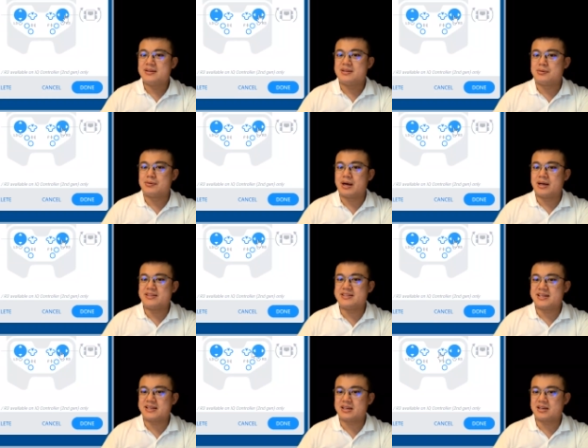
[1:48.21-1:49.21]
The right
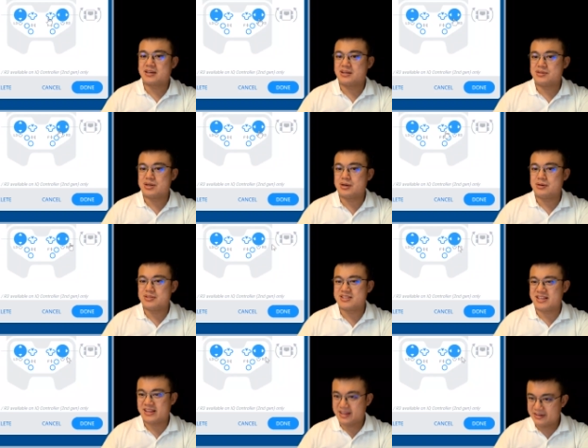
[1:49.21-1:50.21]
stick controls
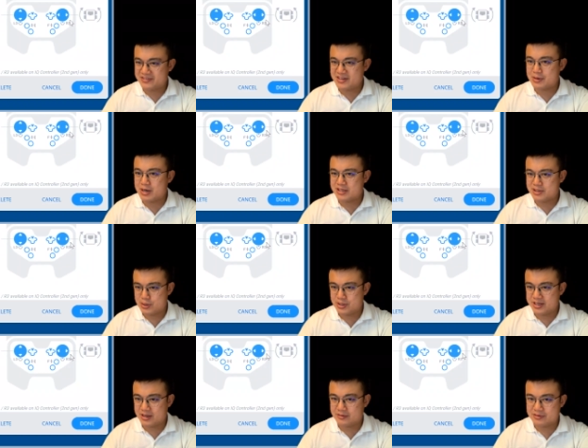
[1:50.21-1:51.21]
the left and right
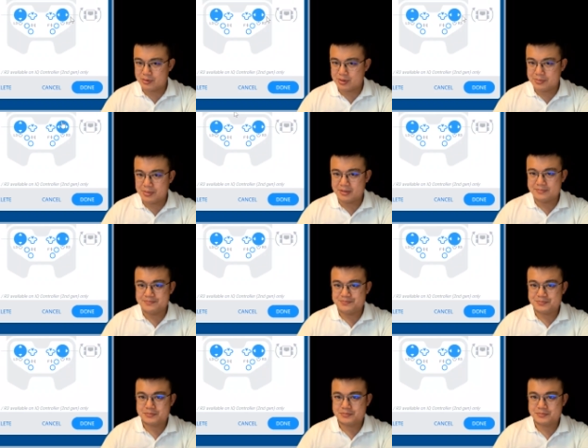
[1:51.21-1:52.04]
turning of the robot.